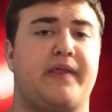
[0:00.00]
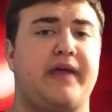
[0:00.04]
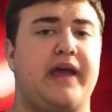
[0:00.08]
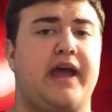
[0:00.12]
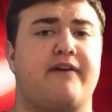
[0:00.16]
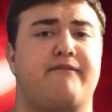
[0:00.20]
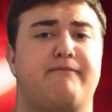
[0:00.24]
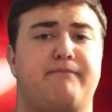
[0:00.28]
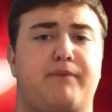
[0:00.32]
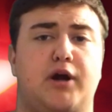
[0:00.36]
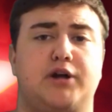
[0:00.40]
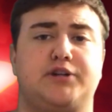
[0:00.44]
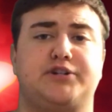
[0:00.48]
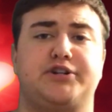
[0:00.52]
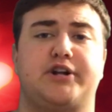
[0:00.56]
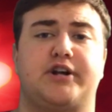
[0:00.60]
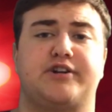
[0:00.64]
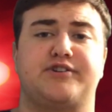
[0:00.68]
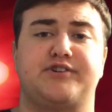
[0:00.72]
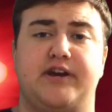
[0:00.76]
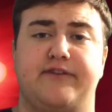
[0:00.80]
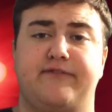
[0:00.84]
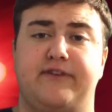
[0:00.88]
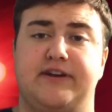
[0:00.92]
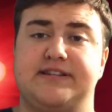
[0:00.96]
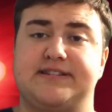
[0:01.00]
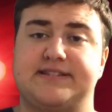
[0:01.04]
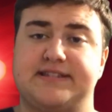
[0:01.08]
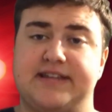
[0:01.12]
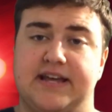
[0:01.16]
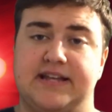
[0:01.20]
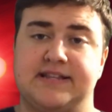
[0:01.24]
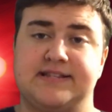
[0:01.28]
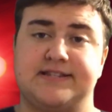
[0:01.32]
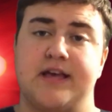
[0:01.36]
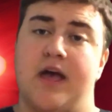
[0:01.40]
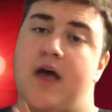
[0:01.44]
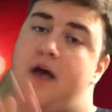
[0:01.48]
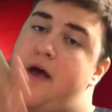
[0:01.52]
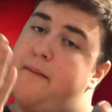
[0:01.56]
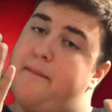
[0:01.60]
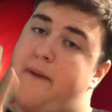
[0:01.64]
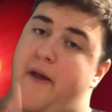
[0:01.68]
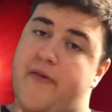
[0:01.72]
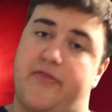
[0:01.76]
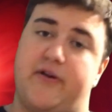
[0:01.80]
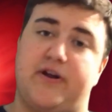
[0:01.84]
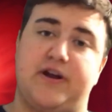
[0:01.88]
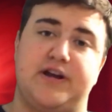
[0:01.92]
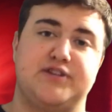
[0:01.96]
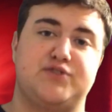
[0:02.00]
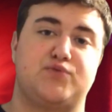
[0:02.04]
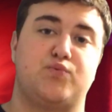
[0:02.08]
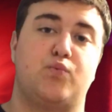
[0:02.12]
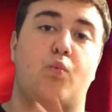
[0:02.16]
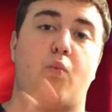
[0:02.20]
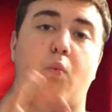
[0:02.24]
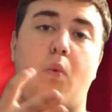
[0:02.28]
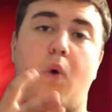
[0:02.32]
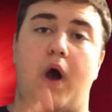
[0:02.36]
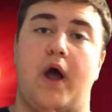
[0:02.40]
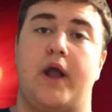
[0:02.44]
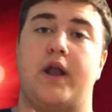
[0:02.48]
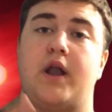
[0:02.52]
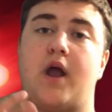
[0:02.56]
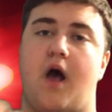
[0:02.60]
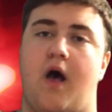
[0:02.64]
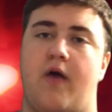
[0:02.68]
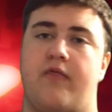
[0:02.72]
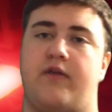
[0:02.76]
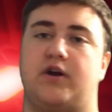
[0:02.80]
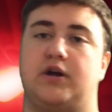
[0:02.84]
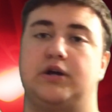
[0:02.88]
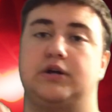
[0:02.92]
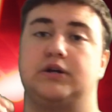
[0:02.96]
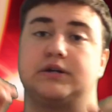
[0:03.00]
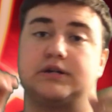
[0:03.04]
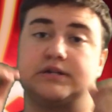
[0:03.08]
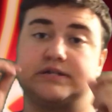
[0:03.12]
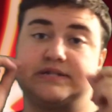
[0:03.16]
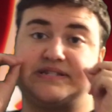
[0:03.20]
They haven't parked in our driveway since, but there is one other